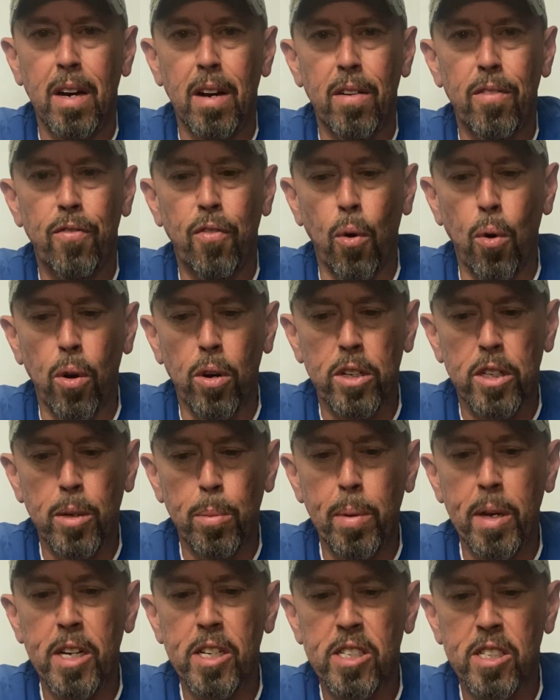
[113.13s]
for it to
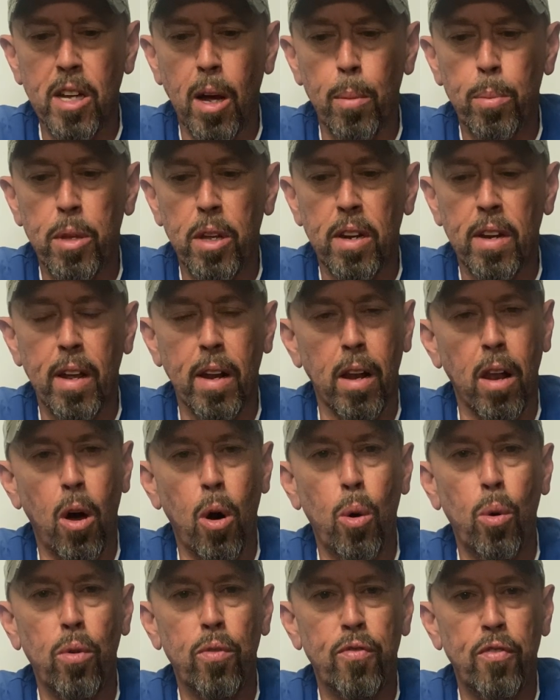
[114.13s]
be something that'll
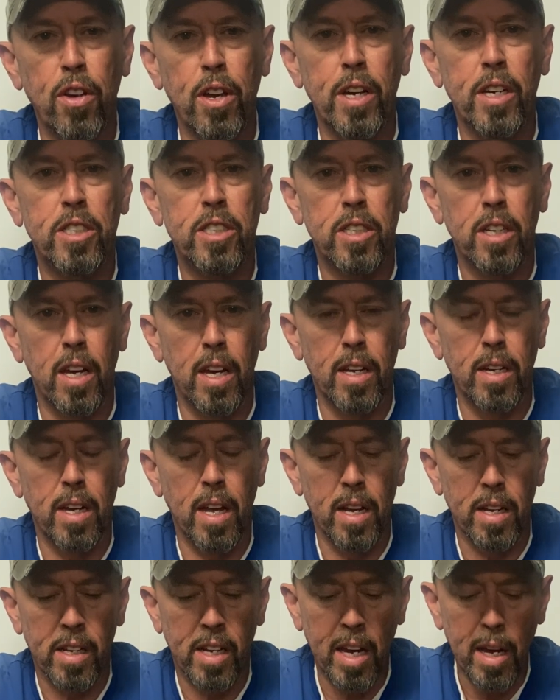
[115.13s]
hold fish
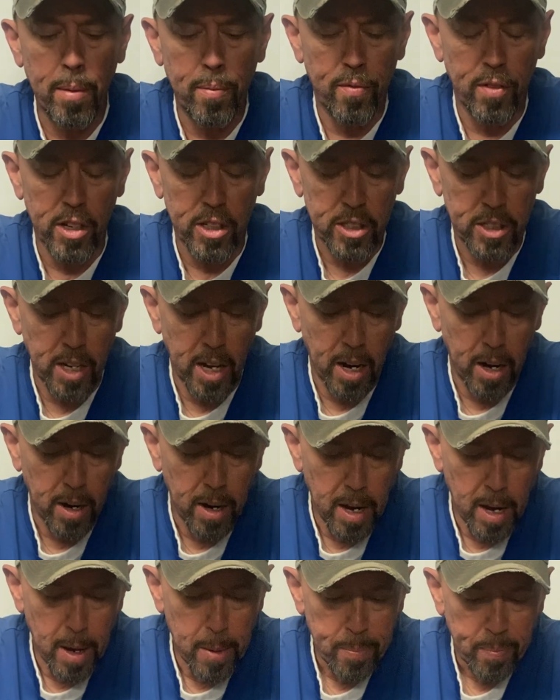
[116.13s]
and keep fish there.
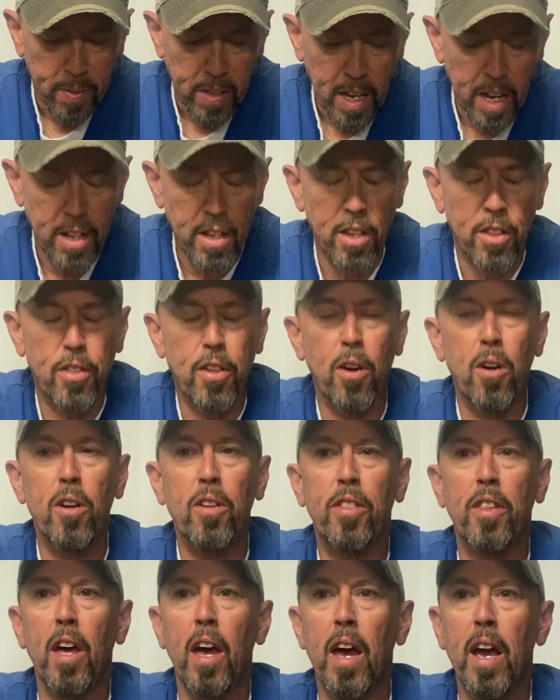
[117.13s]
And the
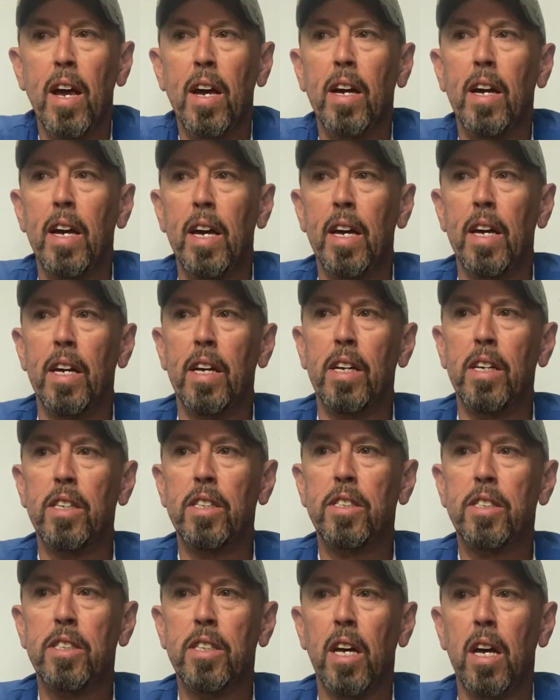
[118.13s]
third thing
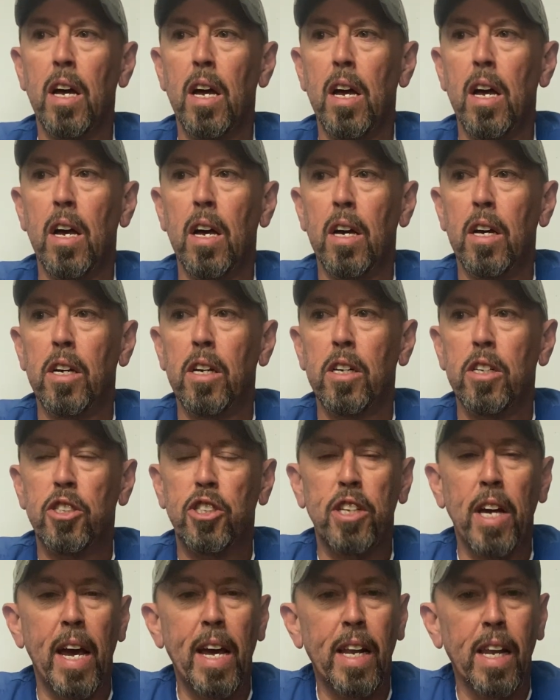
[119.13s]
is
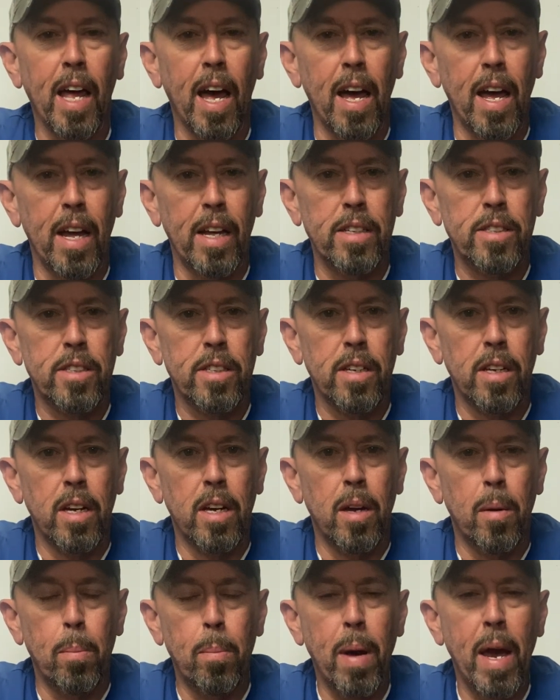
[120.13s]
shade lines.
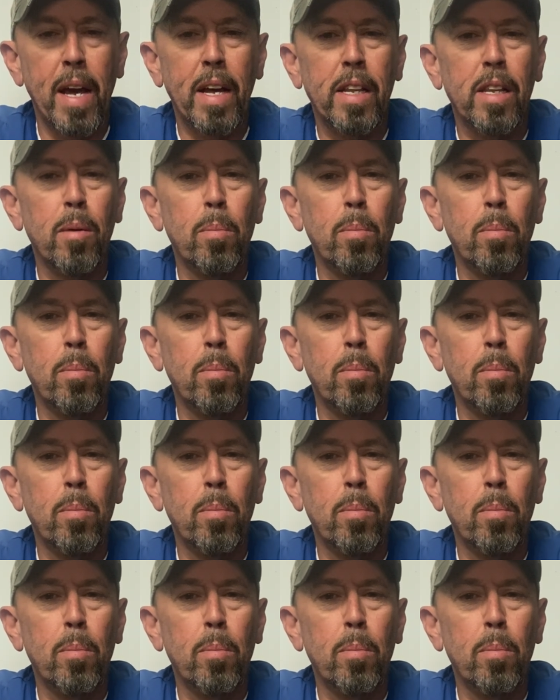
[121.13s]
Make the